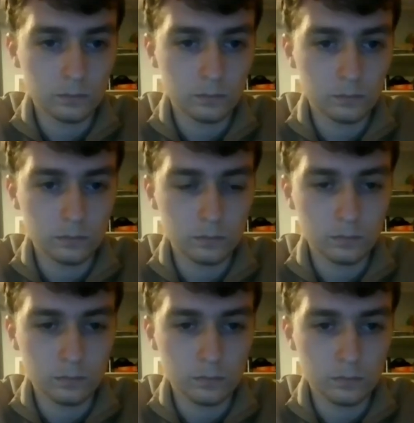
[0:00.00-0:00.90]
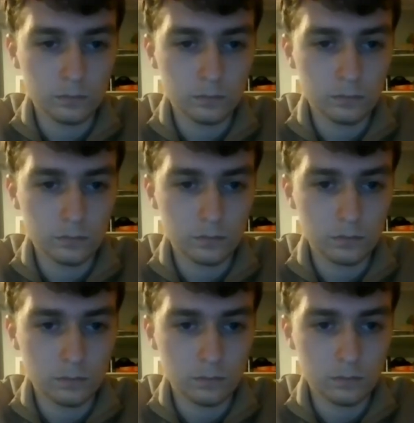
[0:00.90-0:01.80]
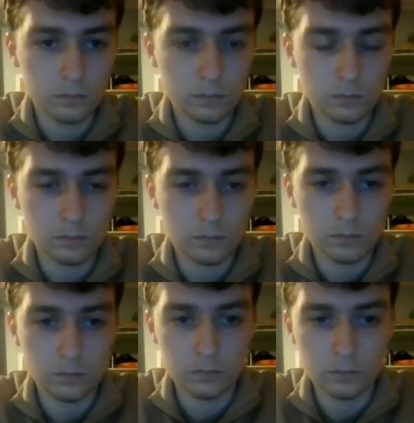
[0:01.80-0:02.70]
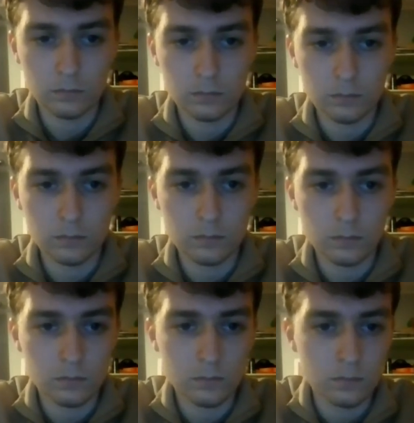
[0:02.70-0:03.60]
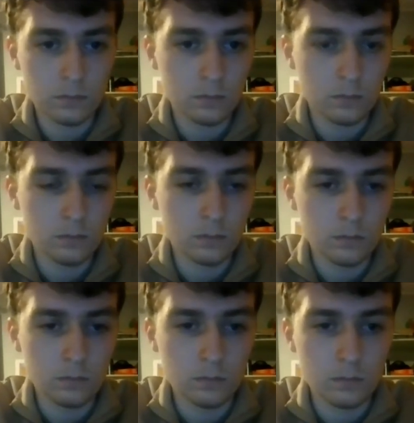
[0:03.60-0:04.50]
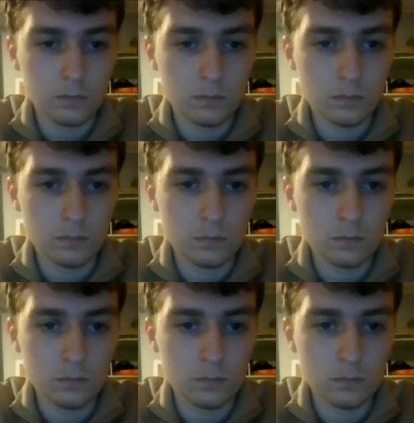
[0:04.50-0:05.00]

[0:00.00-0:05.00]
(not speaking)